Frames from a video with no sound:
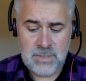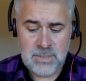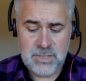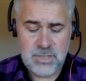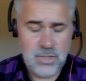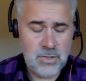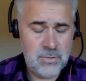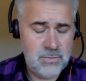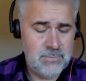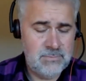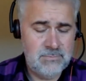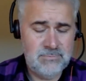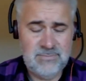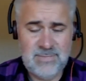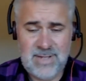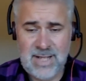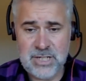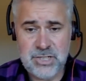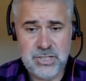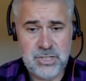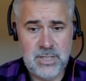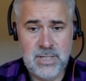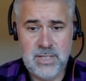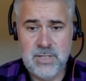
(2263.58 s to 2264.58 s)
So
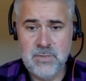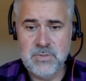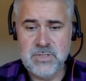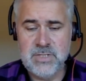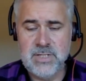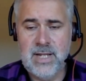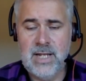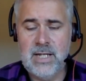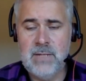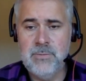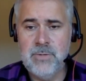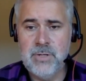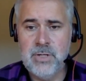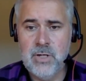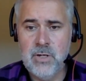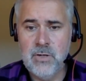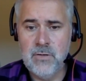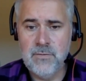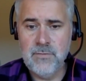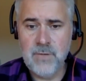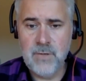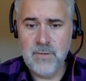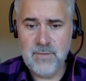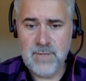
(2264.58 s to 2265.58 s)
naturally, there was an element
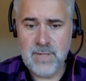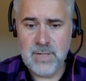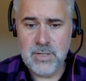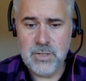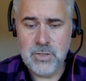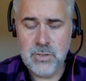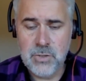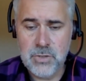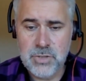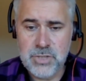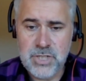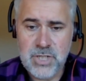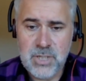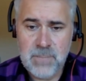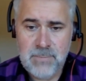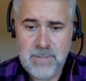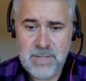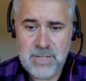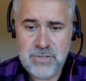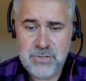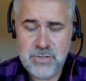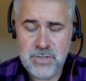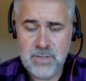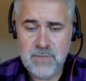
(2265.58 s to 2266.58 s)
of kind of coaching
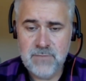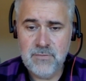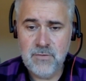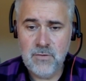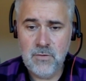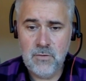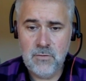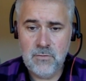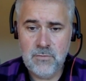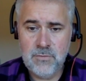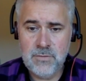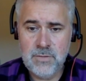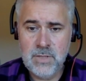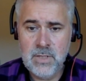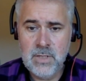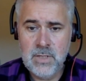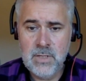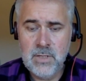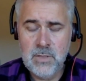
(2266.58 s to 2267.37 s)
and mentoring involved